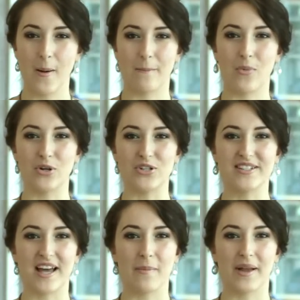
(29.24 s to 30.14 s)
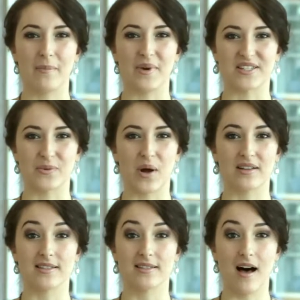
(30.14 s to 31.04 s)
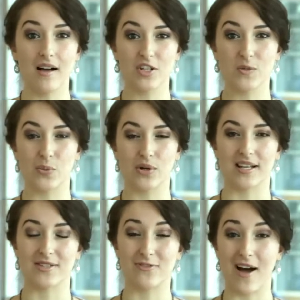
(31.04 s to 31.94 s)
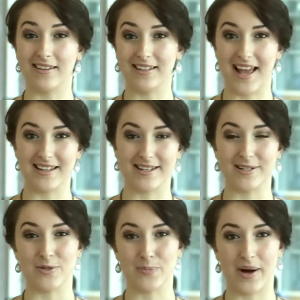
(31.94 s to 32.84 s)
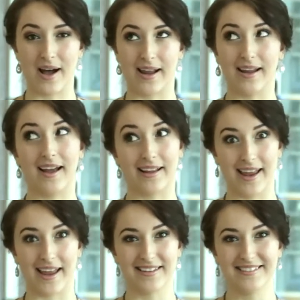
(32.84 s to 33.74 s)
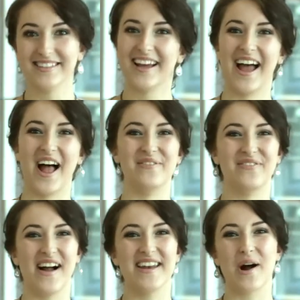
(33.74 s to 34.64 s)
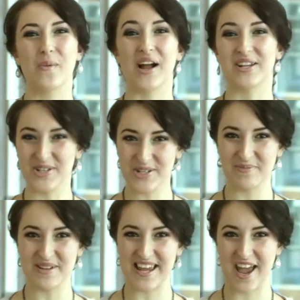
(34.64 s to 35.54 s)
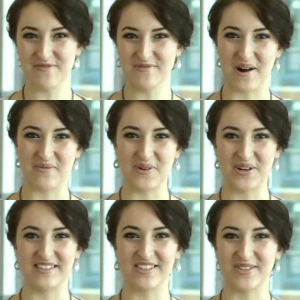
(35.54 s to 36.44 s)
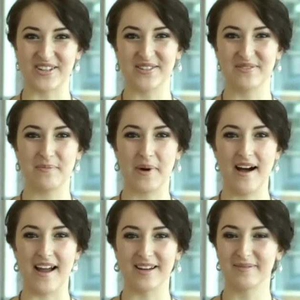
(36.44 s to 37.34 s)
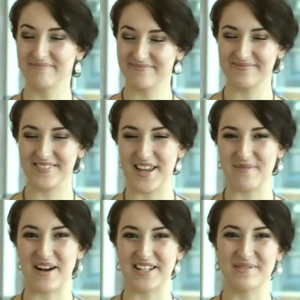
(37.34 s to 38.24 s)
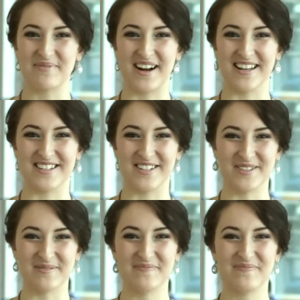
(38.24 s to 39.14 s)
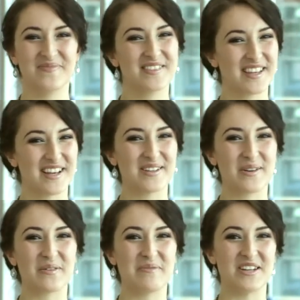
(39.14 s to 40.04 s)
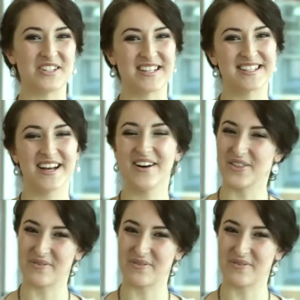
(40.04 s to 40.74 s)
More news coming up as the world's largest book has finally landed in Dubai again, and find out why you should be careful while walking the streets of Dubai. It might surprise you. You're with me, Jessica, on The